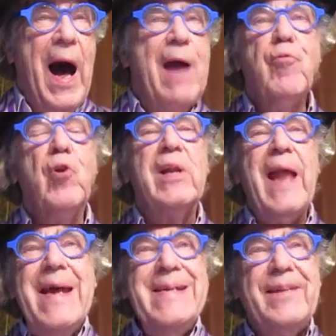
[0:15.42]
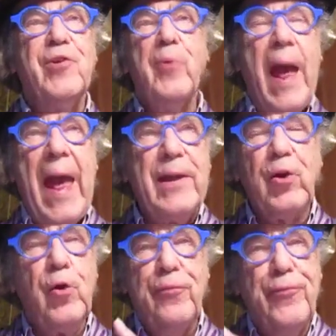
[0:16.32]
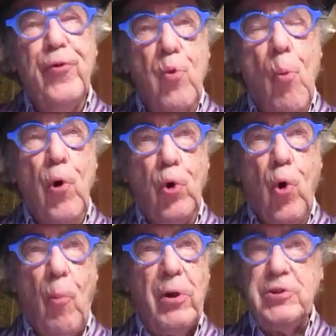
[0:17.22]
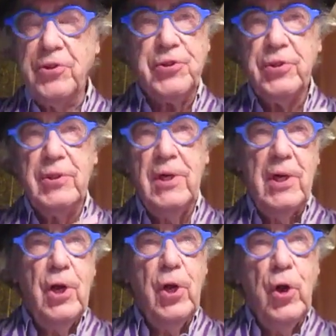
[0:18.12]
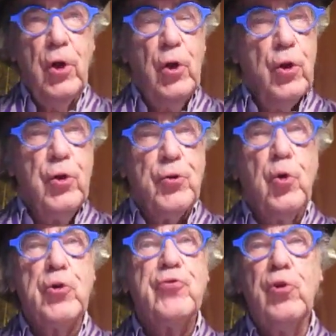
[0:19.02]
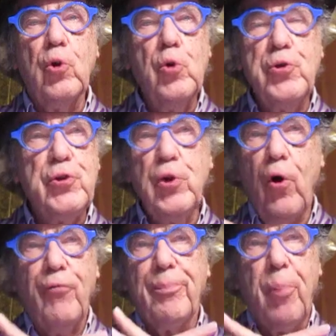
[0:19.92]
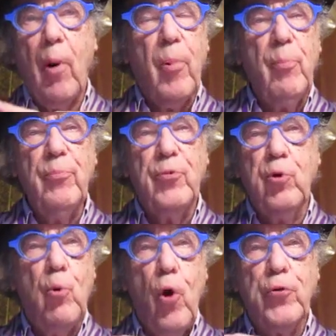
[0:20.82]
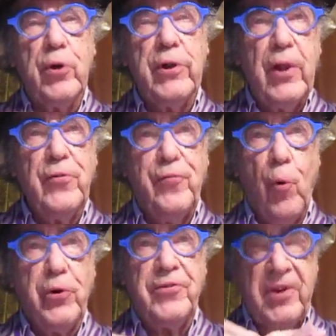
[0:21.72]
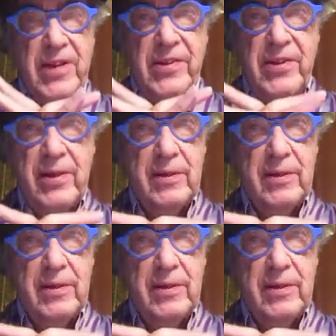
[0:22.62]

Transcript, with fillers: I would like to add a few more comments to the solution of problem 214.